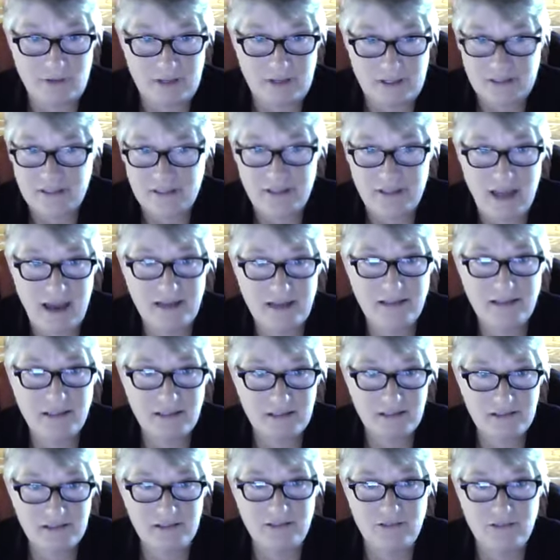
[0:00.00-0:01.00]
is not
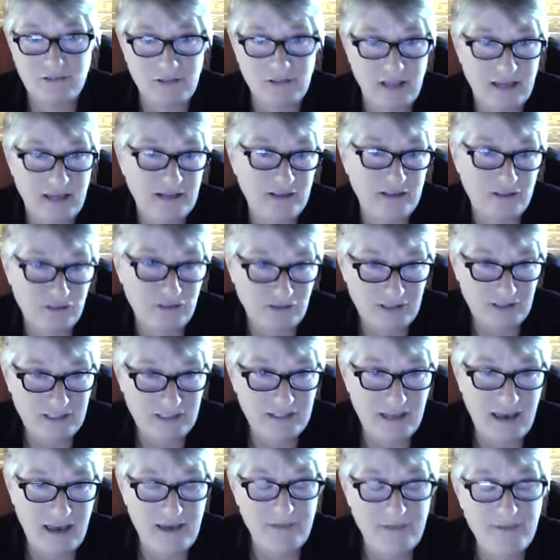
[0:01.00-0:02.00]
considered line of duty
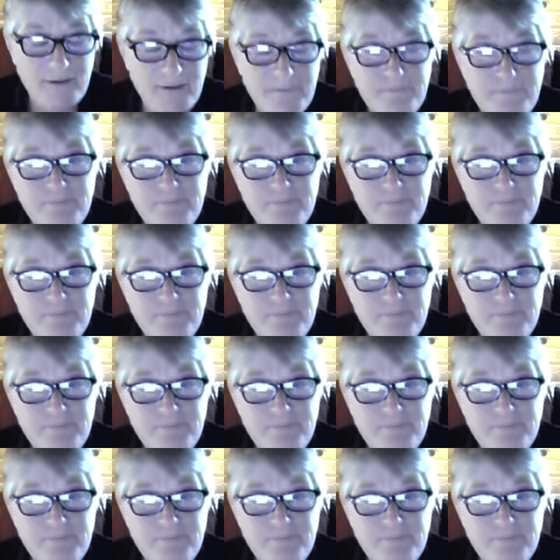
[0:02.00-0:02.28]
death.